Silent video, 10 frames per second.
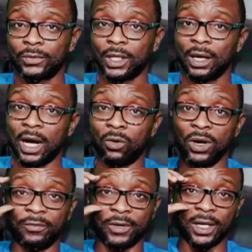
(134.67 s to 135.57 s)

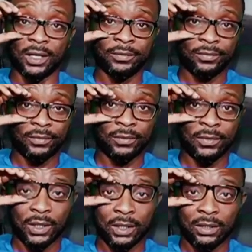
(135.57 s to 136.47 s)
However,
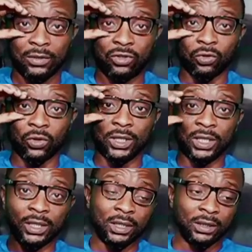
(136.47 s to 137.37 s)

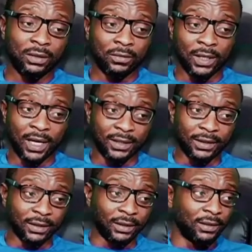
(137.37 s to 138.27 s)
Tony
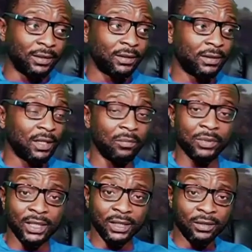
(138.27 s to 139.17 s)
Nnamdi, I
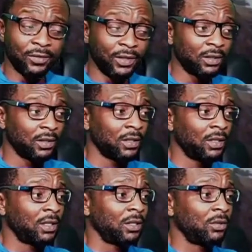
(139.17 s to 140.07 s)
believe,
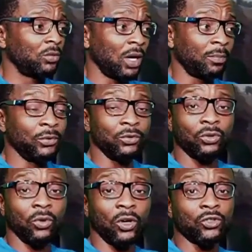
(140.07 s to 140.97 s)
who happened to
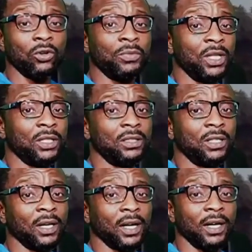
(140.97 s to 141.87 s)
also be
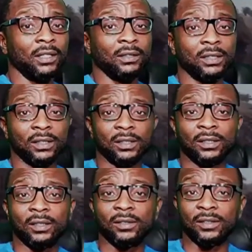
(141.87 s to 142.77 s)
a
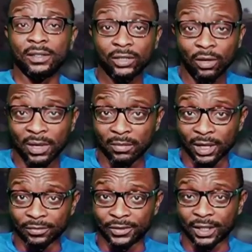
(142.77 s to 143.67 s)
senior member
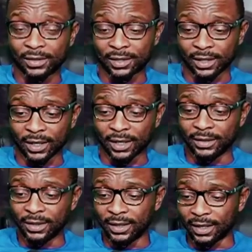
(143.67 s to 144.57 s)
of that
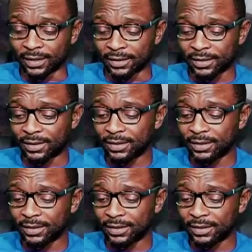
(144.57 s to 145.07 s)
NINAS,